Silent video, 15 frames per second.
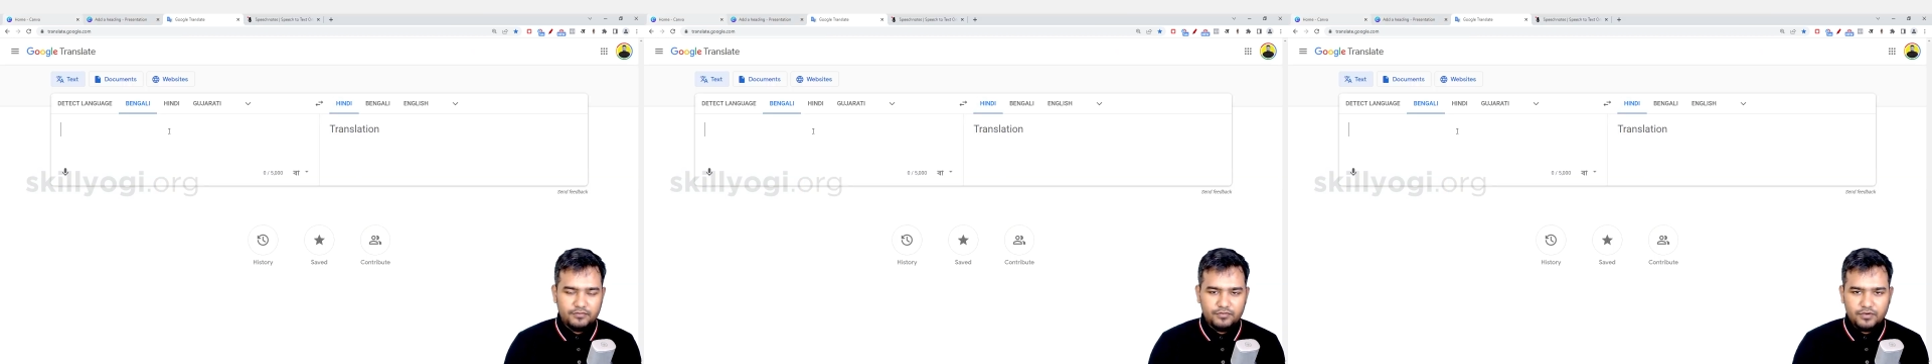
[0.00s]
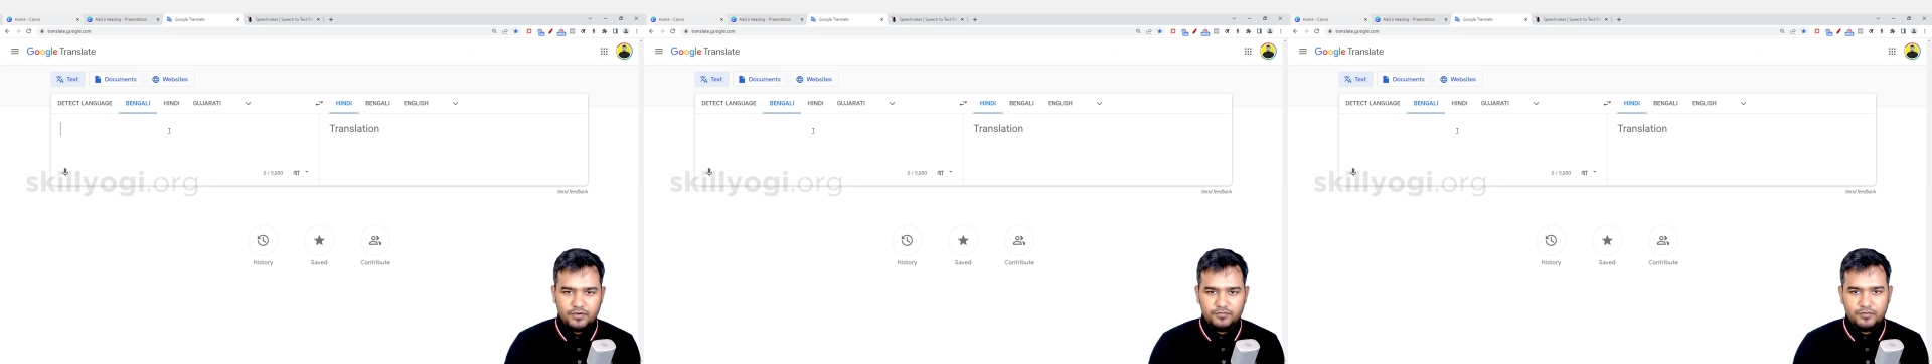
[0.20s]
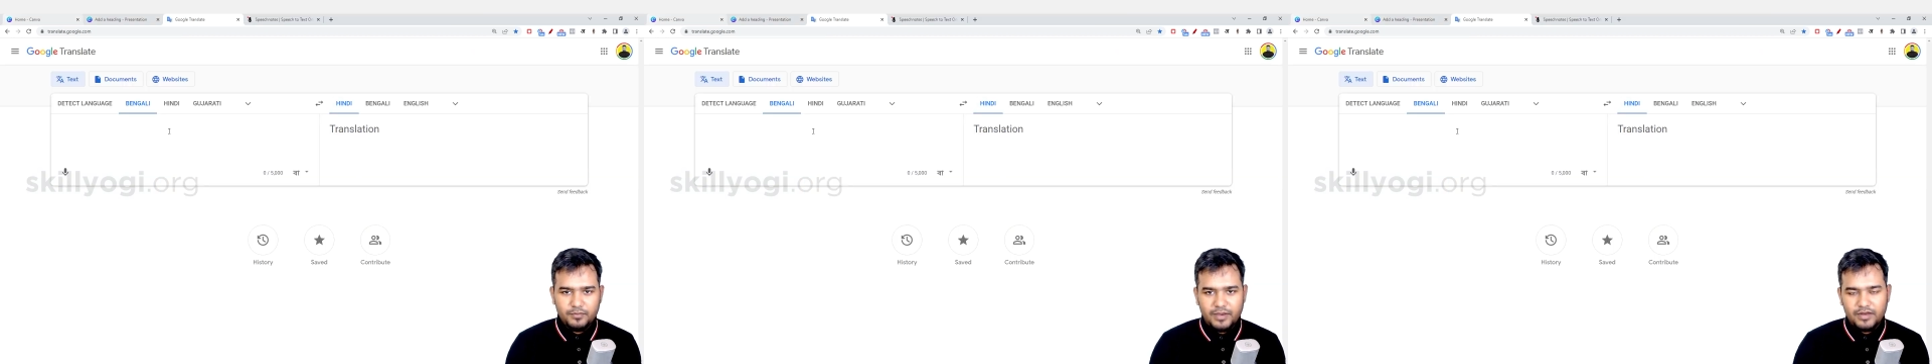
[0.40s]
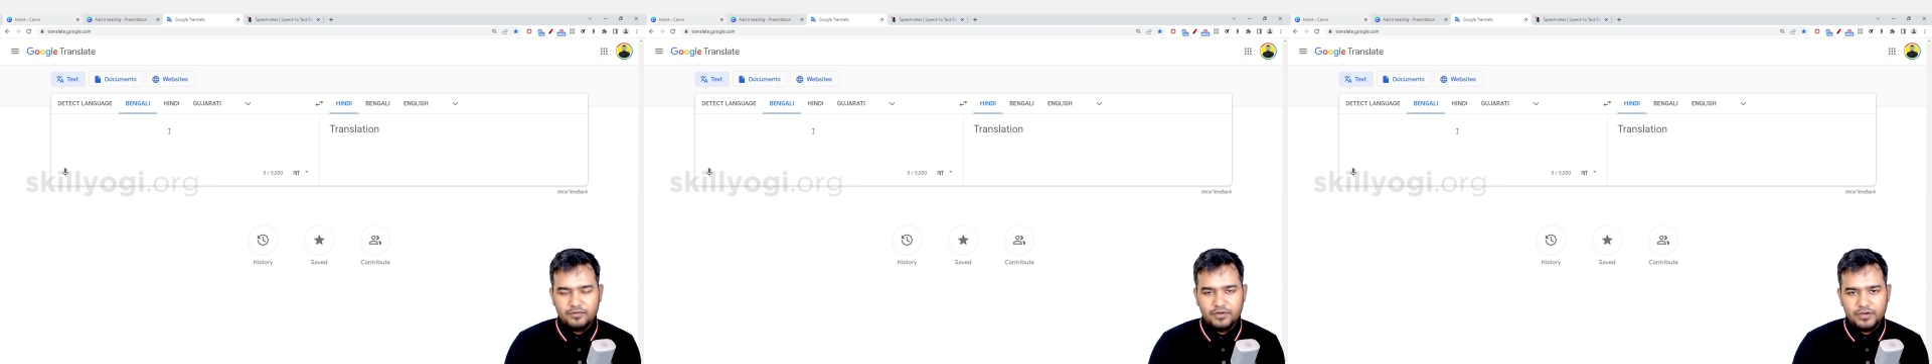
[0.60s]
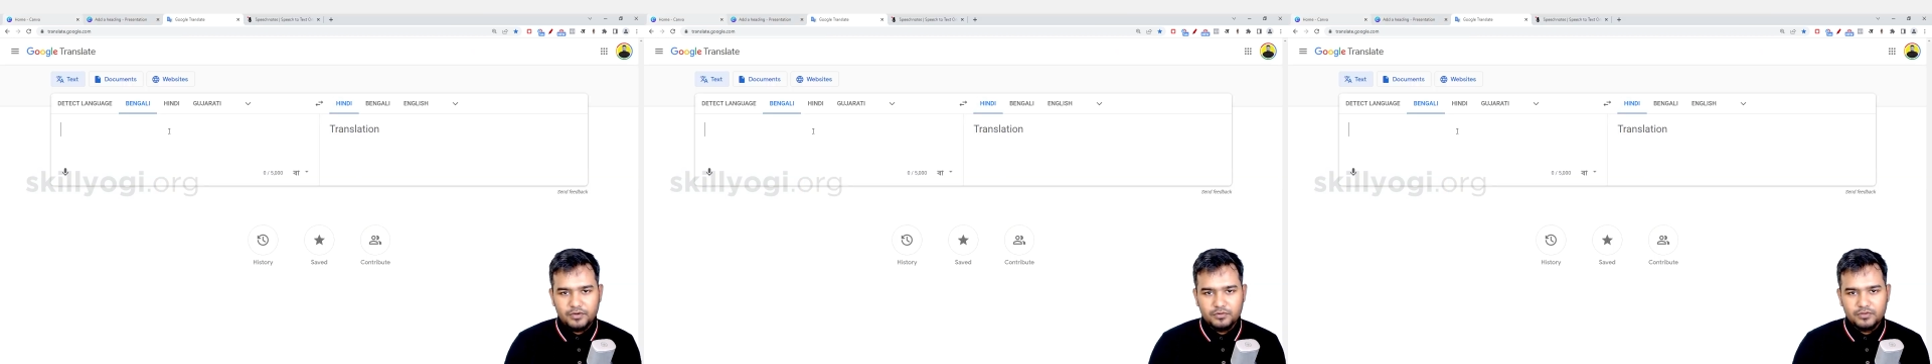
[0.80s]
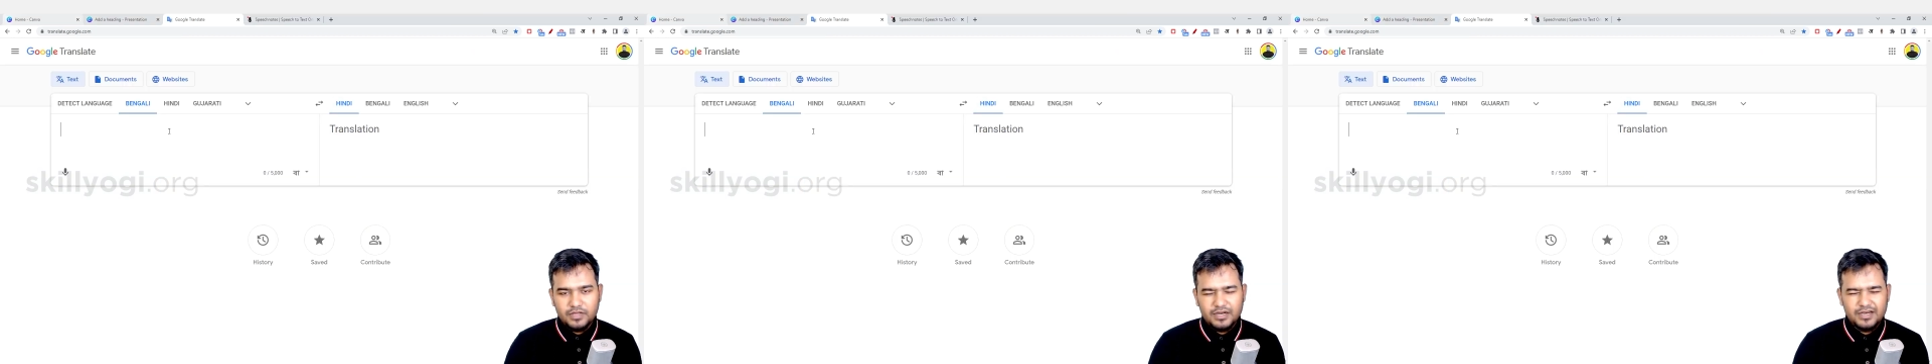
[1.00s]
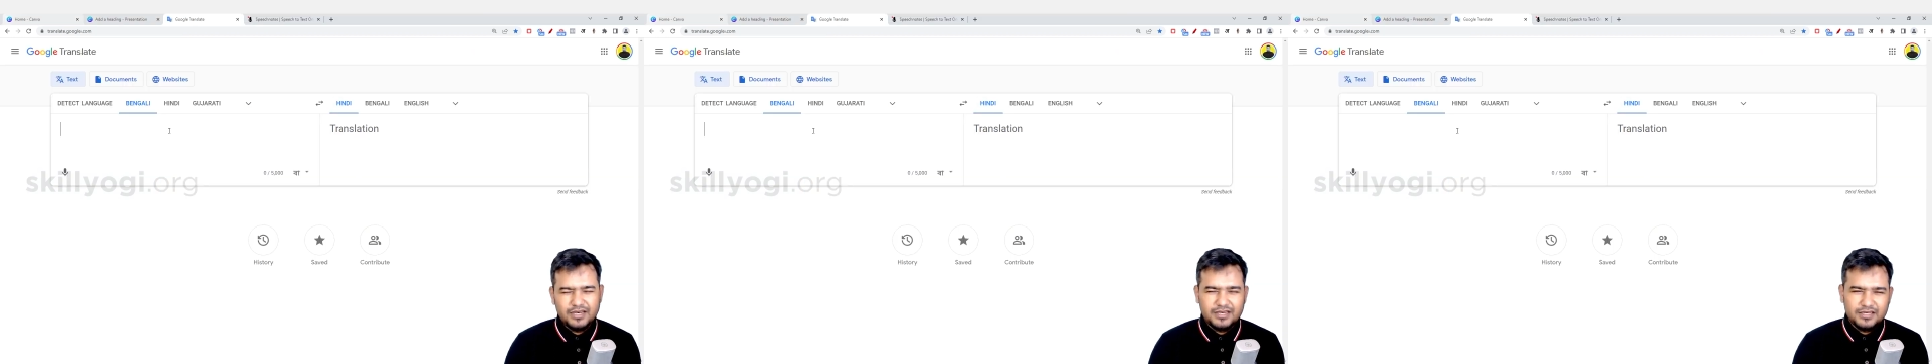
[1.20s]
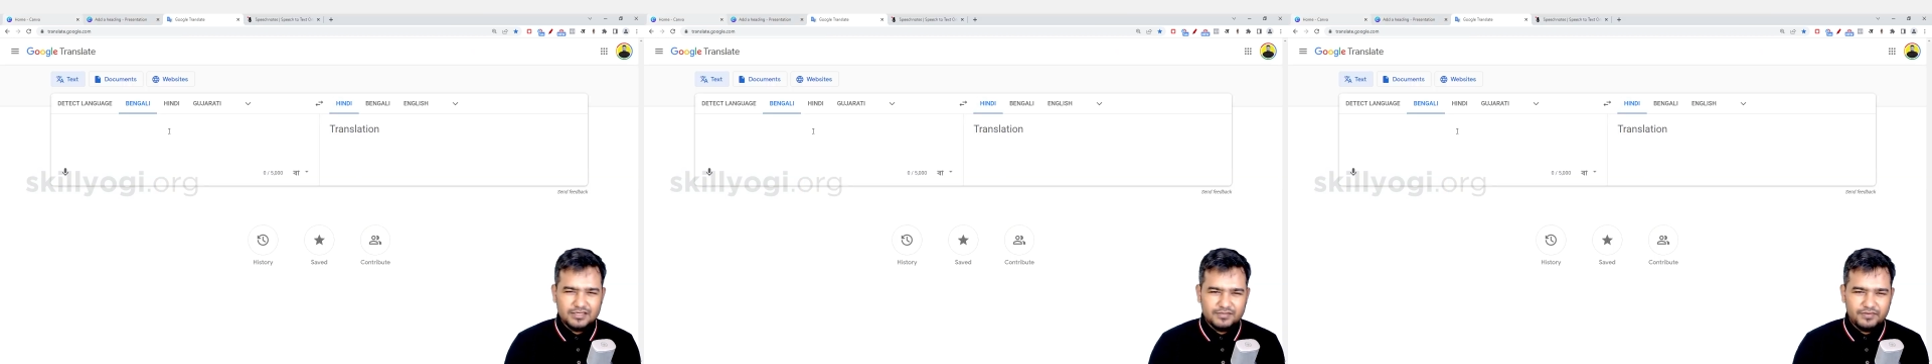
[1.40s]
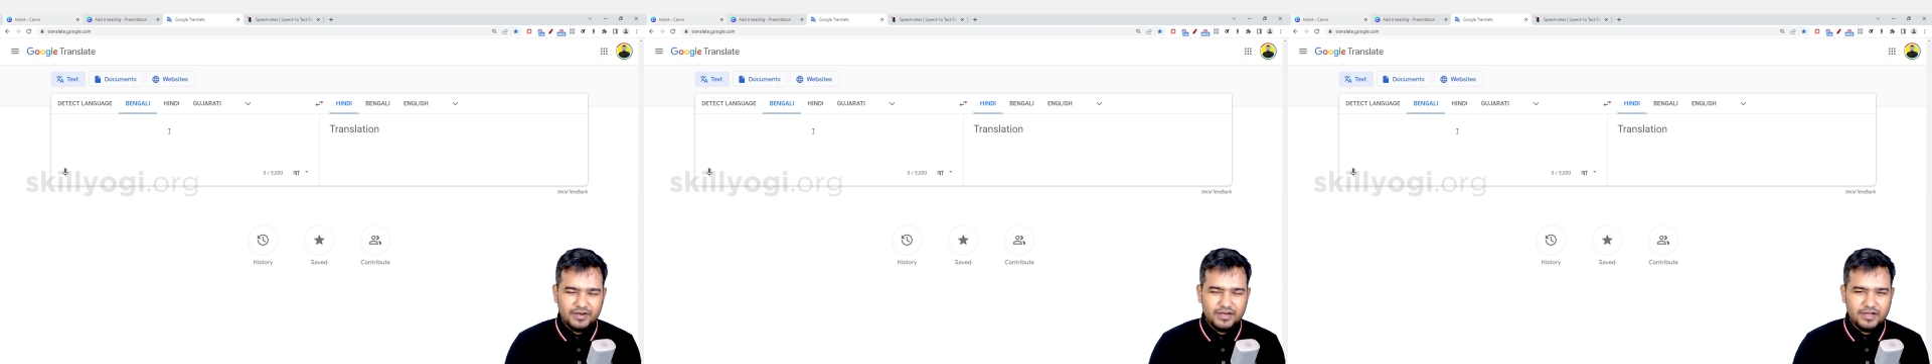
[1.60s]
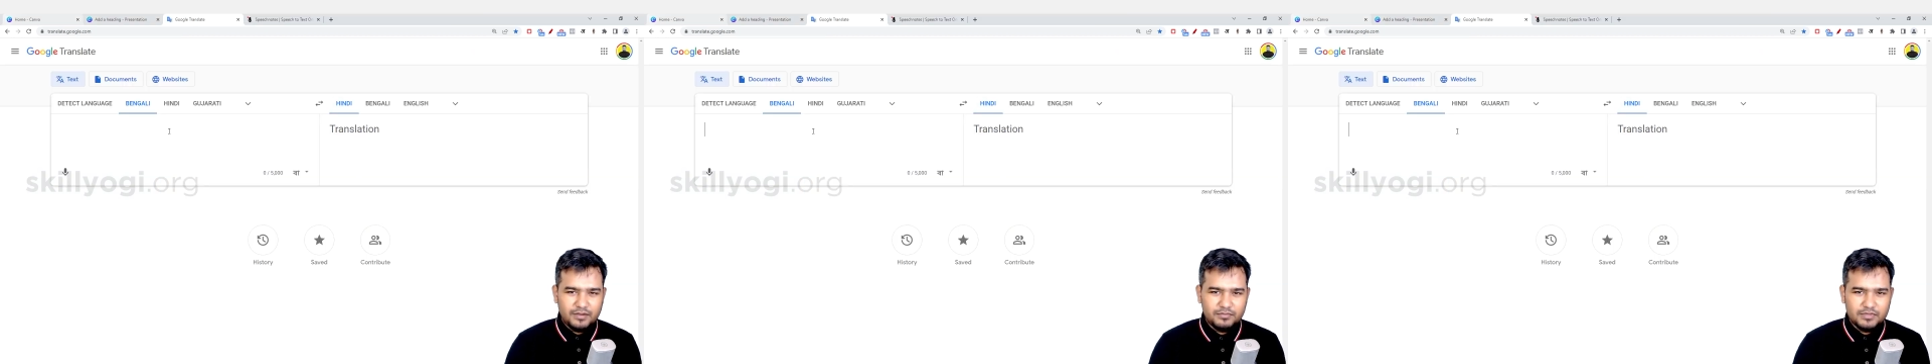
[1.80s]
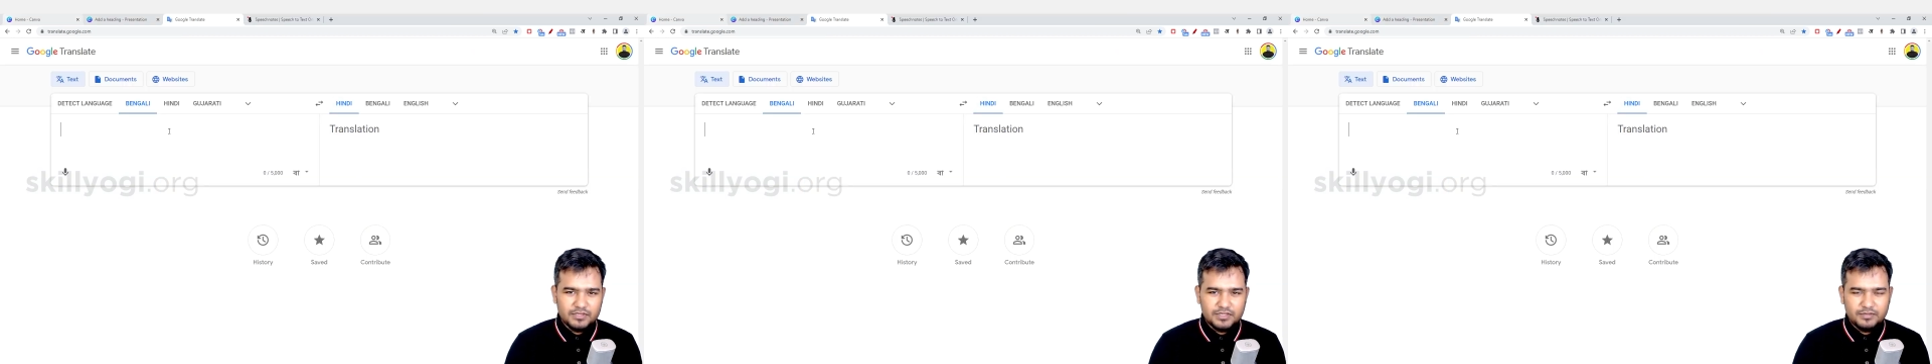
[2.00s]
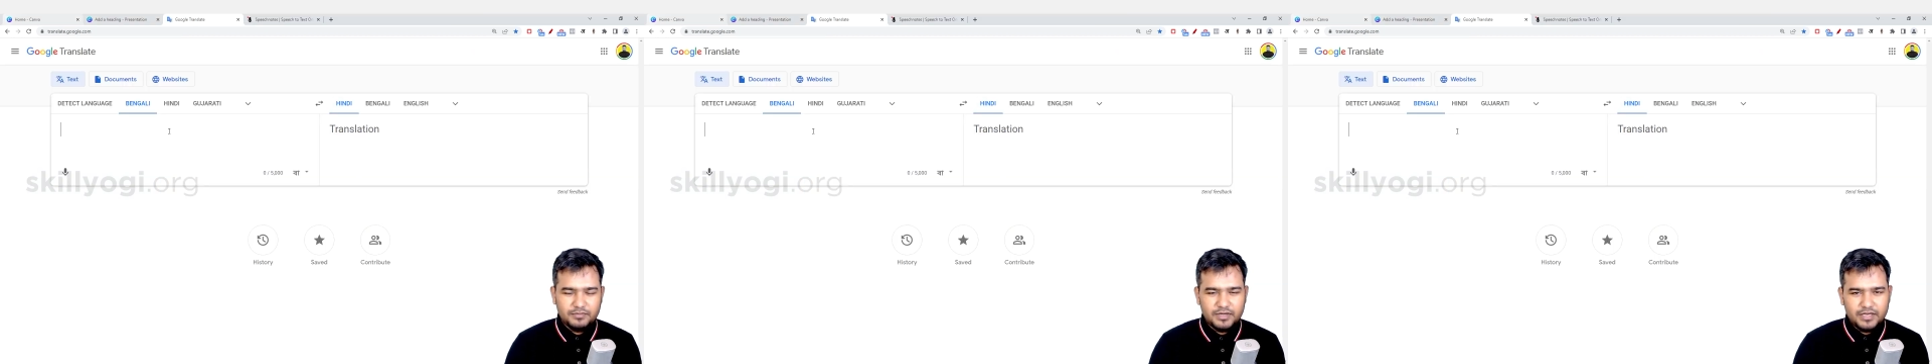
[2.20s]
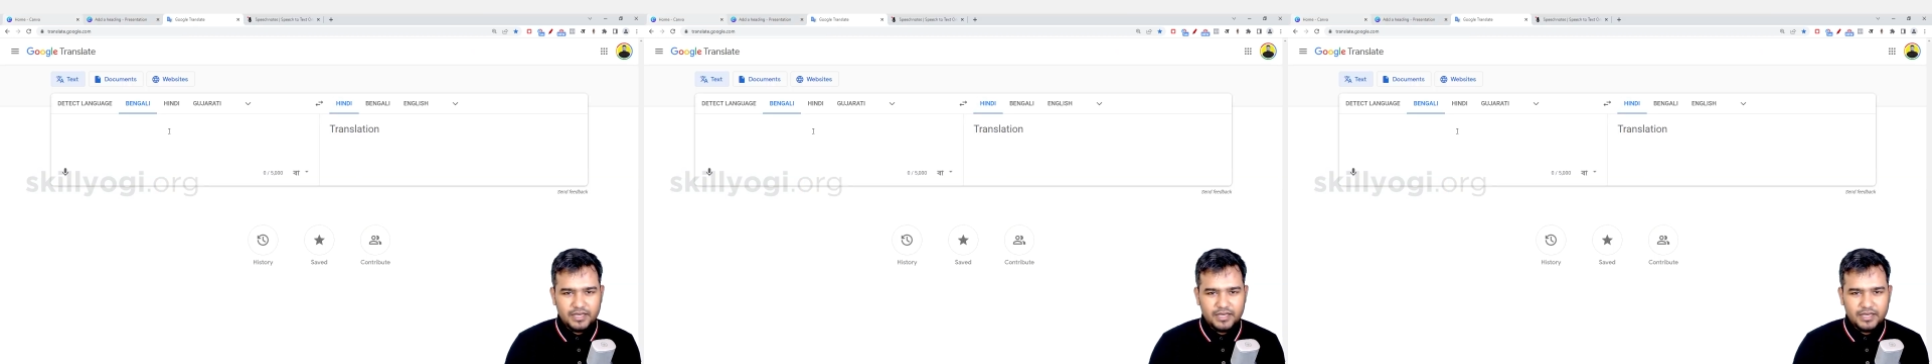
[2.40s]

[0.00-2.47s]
if you have to manually do that, it is very cumbersome,